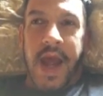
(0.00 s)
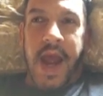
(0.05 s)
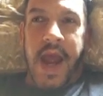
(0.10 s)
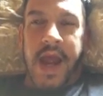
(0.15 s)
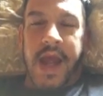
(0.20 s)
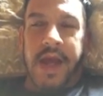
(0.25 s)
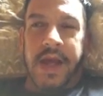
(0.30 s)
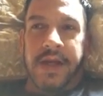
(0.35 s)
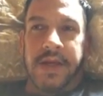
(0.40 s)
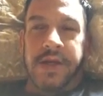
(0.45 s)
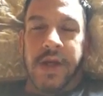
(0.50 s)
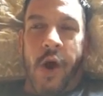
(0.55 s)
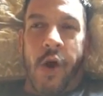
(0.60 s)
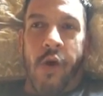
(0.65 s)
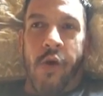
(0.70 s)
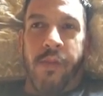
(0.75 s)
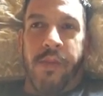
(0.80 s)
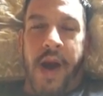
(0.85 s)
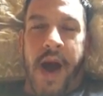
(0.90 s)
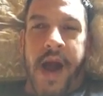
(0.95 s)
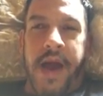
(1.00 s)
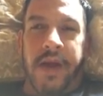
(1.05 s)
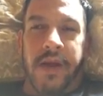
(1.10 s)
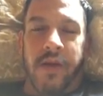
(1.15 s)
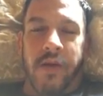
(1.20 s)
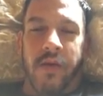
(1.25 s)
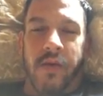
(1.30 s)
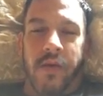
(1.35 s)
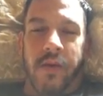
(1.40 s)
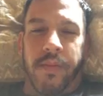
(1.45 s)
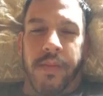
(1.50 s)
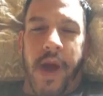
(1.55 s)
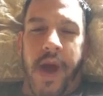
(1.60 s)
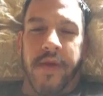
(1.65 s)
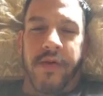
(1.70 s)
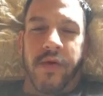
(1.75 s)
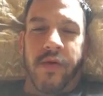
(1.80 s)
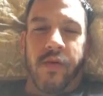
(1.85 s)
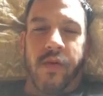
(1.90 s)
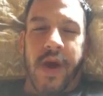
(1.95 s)
and oh, by
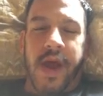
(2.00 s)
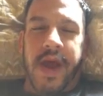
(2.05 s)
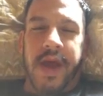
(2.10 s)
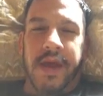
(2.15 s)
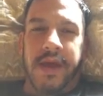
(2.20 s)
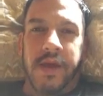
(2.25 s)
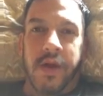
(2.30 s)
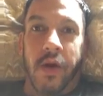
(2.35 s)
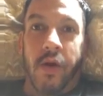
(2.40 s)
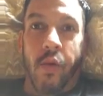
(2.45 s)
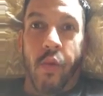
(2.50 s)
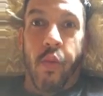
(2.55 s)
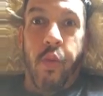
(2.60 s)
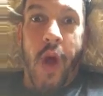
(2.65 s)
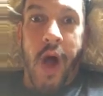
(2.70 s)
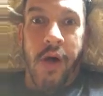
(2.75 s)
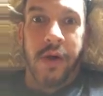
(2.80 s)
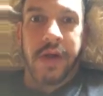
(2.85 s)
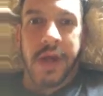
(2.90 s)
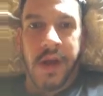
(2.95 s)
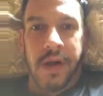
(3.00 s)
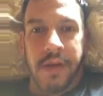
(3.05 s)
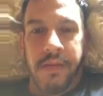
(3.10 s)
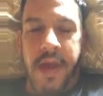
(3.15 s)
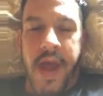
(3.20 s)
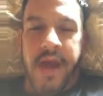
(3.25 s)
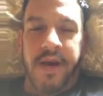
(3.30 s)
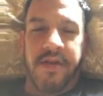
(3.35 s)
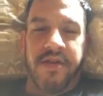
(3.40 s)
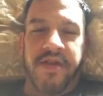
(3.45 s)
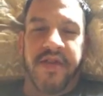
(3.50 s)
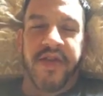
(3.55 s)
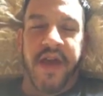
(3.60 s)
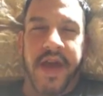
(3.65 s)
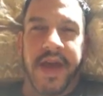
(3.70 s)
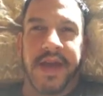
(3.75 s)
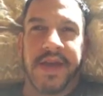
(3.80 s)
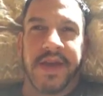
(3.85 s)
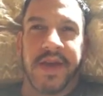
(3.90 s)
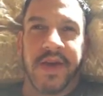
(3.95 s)
the way, you're welcome and
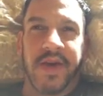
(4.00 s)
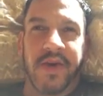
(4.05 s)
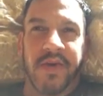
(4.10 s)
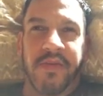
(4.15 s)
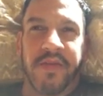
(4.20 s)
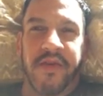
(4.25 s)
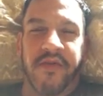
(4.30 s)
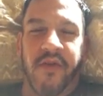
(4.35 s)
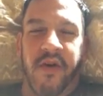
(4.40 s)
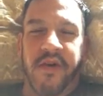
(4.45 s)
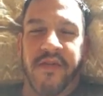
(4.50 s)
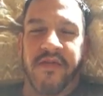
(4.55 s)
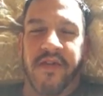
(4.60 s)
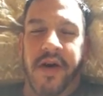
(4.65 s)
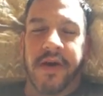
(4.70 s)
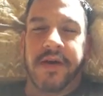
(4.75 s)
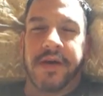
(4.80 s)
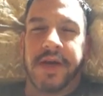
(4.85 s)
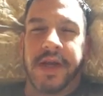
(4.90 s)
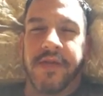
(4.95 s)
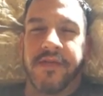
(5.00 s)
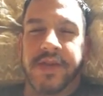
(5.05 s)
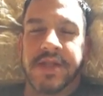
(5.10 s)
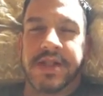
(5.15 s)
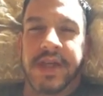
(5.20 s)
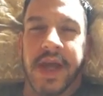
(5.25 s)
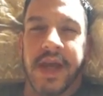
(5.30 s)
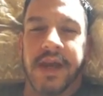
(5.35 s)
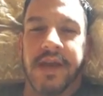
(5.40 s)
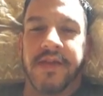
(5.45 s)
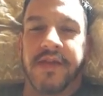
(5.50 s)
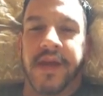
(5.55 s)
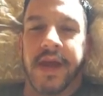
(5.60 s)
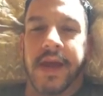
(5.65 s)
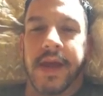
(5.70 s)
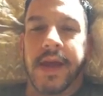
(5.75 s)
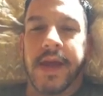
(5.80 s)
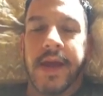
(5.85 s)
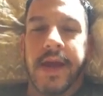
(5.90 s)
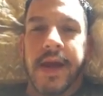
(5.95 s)
thank you," before Funk could even say
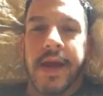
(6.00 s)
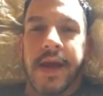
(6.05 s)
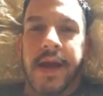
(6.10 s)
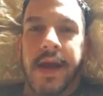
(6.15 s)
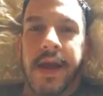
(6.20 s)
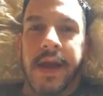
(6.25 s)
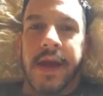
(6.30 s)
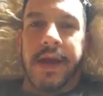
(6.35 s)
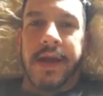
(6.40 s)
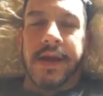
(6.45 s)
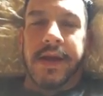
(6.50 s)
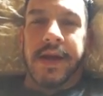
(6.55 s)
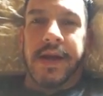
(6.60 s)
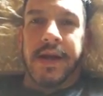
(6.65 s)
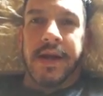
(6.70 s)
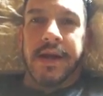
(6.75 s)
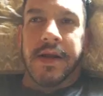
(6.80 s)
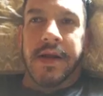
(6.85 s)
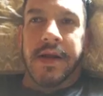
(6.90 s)
anything. And